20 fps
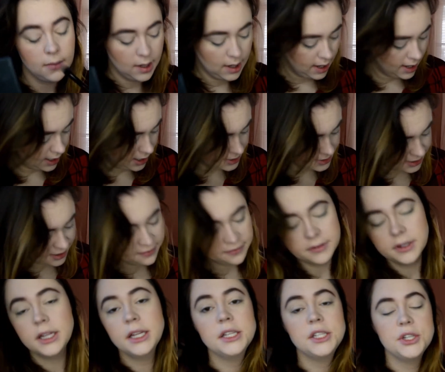And I
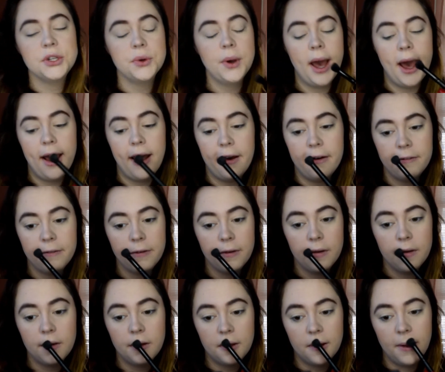definitely do have
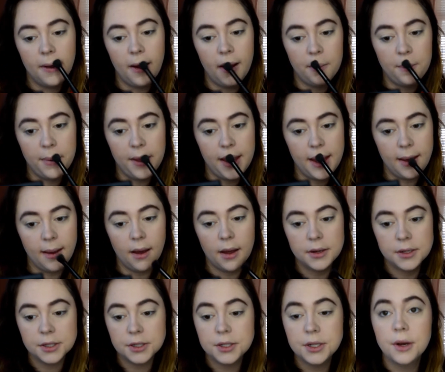a pink
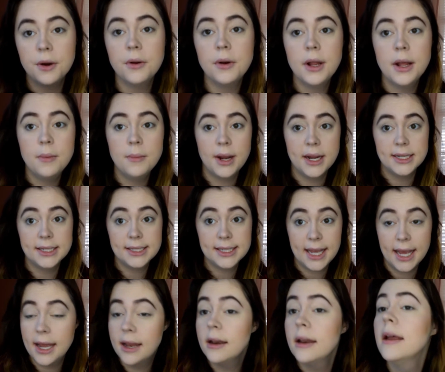undertone in my
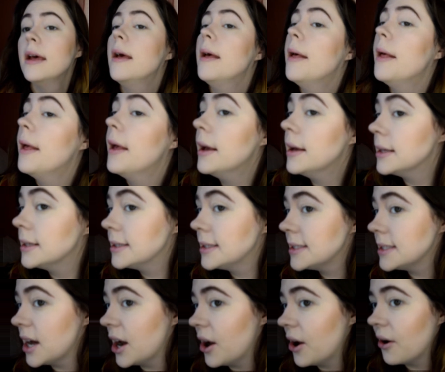skin,
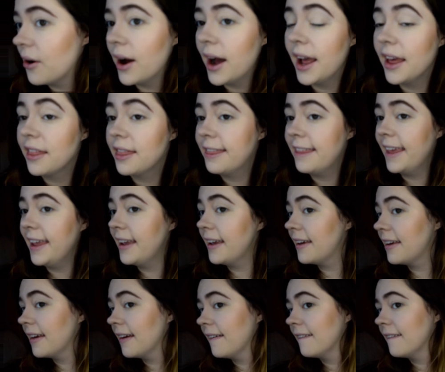so I think